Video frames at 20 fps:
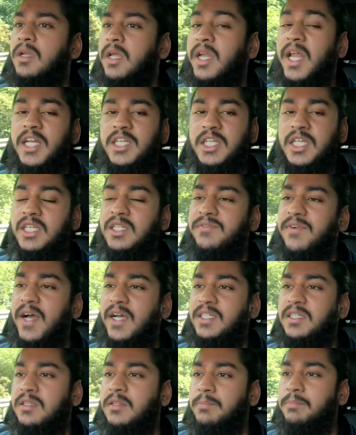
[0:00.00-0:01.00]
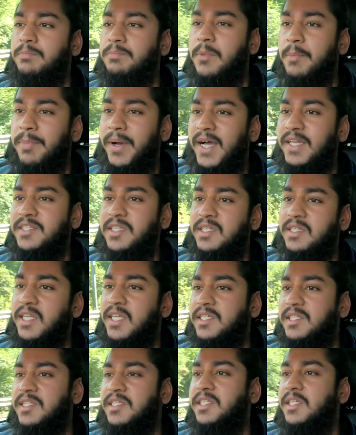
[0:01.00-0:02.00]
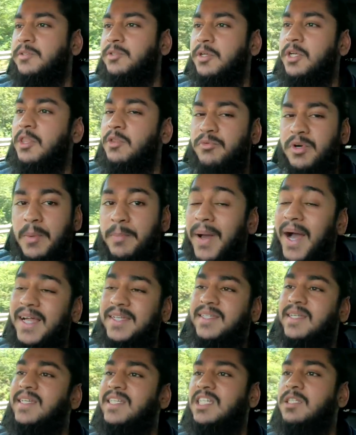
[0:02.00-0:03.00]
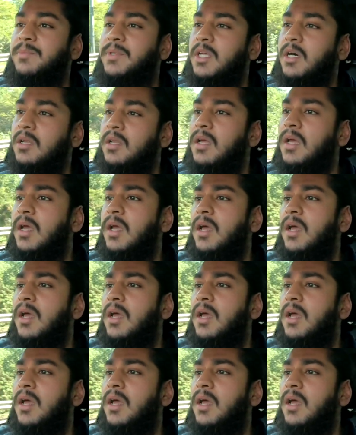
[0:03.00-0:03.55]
And actually, in fact, the pads and discs, it was only the rear pads that needs to be done.